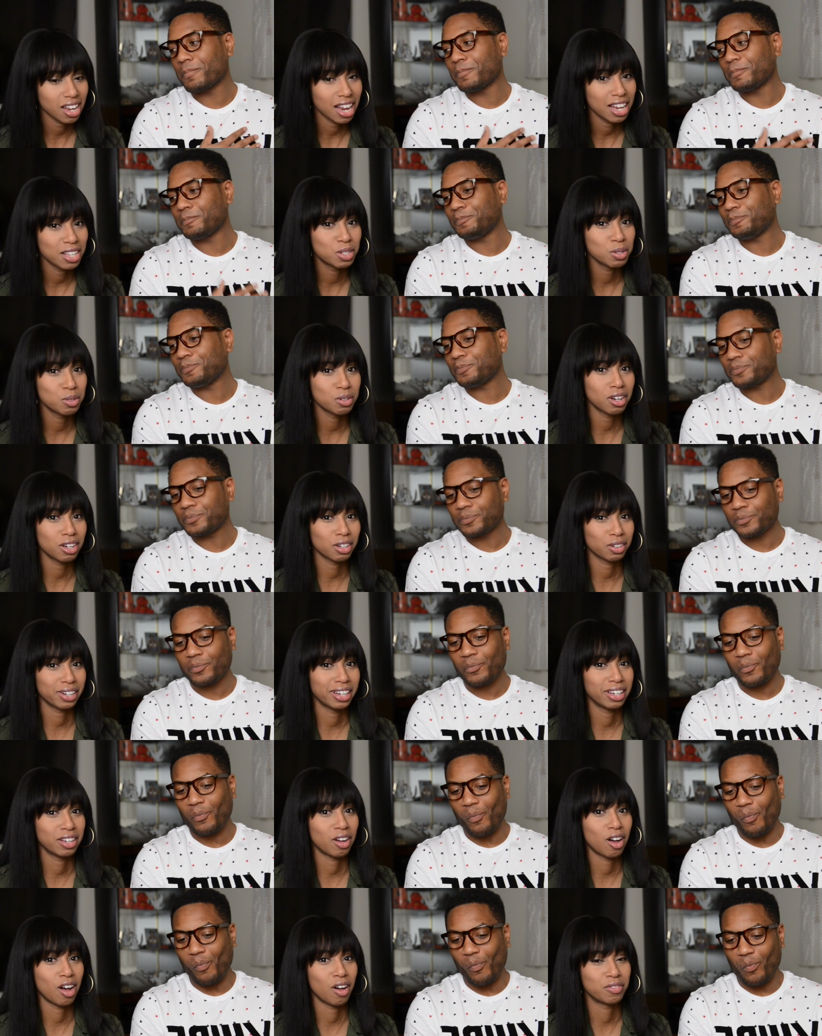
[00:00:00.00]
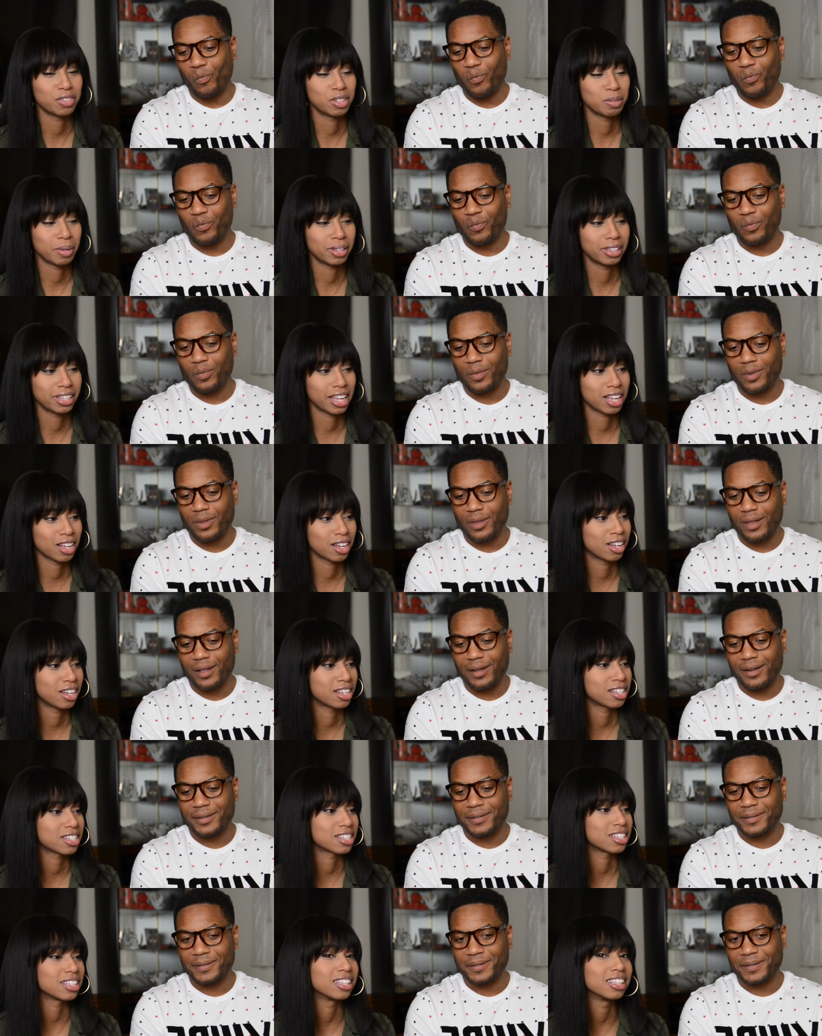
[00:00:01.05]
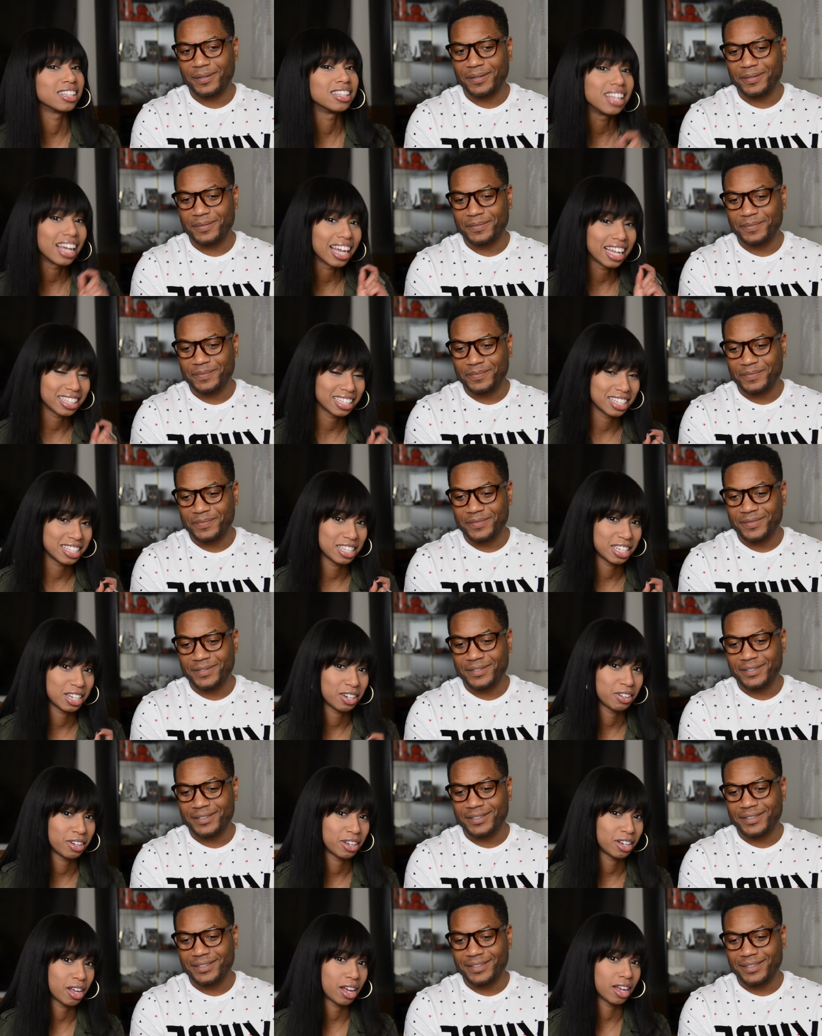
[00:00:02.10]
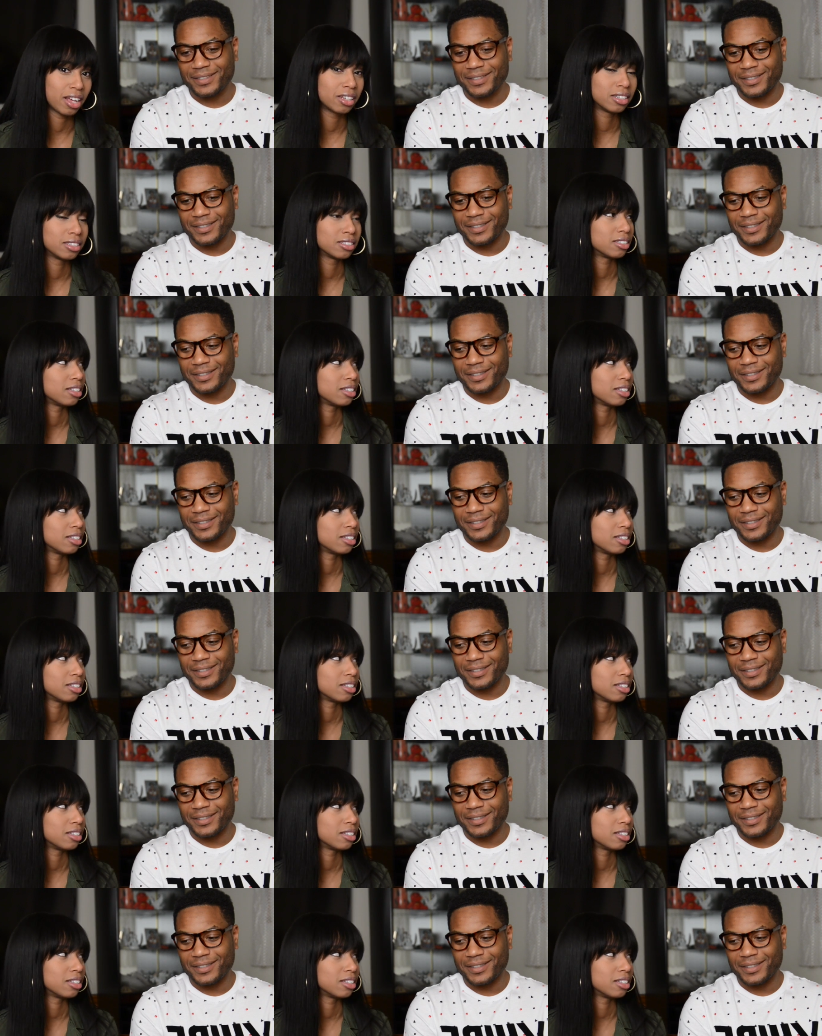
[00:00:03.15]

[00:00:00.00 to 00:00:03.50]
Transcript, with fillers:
Speaker 1: I do not cry often. I think I got slightly teary-eyed.